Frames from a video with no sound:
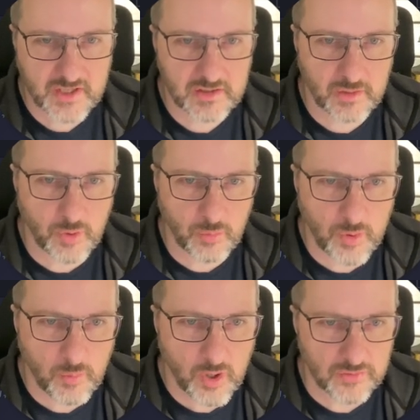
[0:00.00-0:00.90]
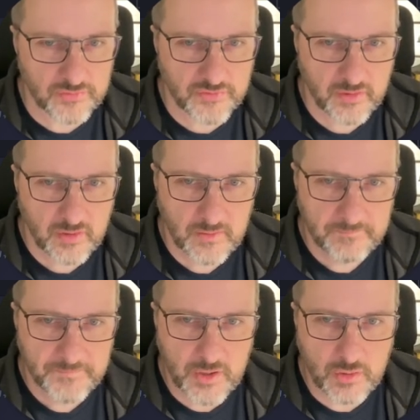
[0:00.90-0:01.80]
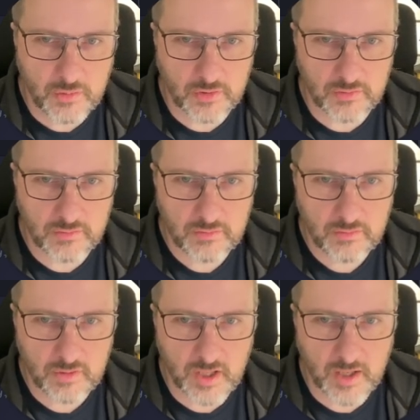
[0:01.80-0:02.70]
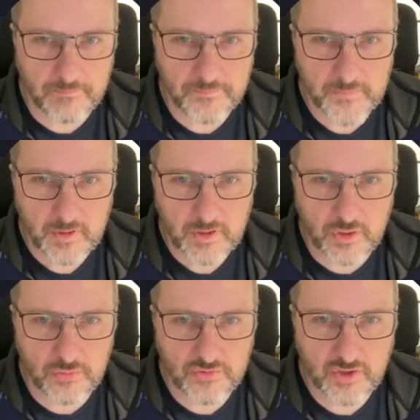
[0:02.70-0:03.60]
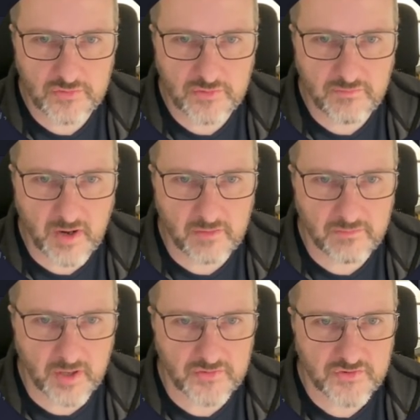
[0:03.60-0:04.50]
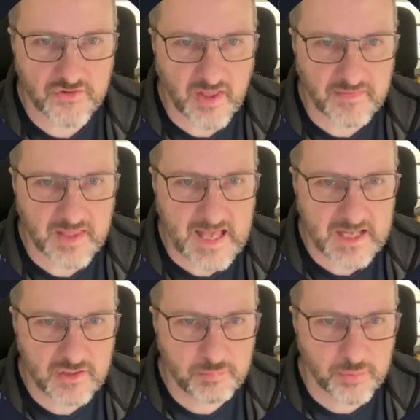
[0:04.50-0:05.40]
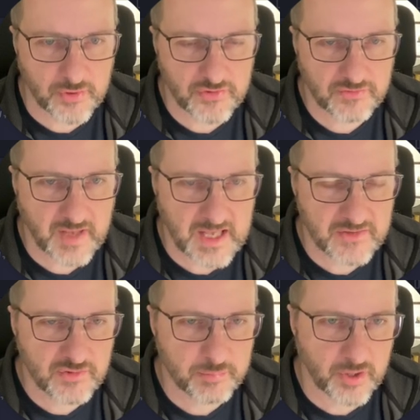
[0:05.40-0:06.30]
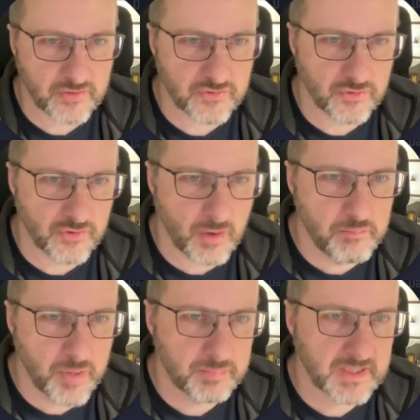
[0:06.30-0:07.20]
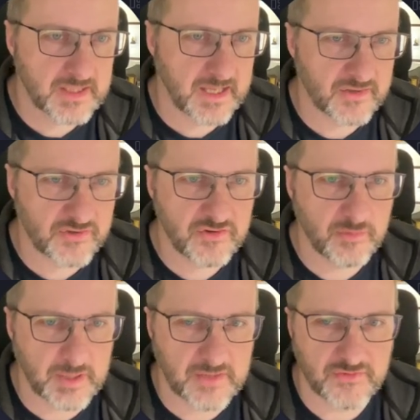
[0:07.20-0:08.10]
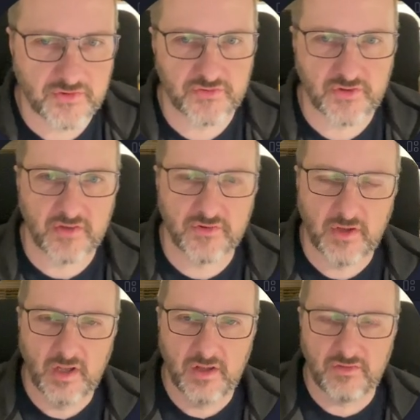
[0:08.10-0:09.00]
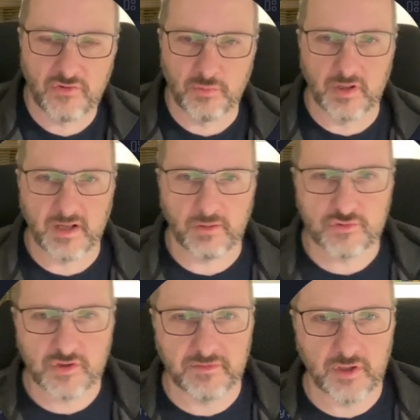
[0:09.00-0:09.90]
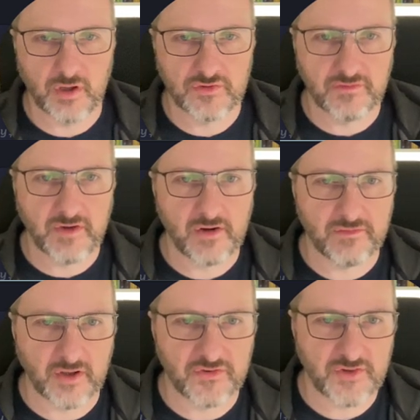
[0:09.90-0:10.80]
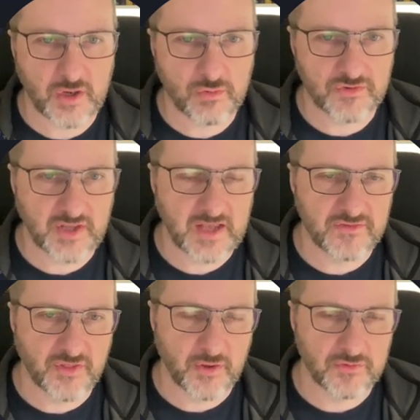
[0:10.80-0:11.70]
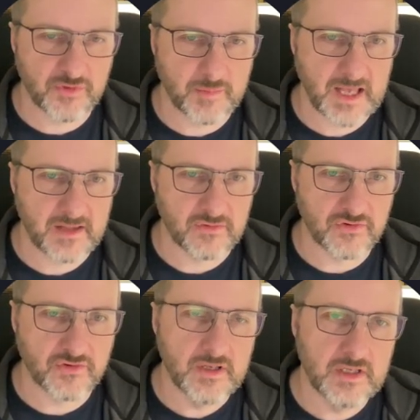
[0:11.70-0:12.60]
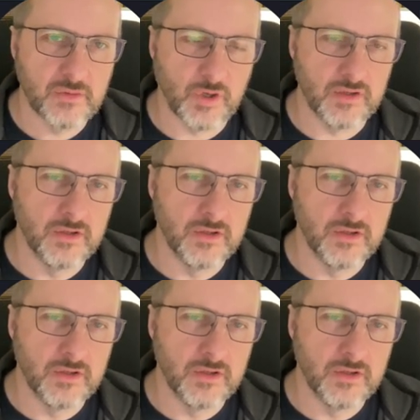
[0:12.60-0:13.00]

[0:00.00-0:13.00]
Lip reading: what we want. You can use custom verifiers to set the endpoints for enterprise or non-publicly accessible instances. This will allow trufflehog to verify secrets against those domains. Well,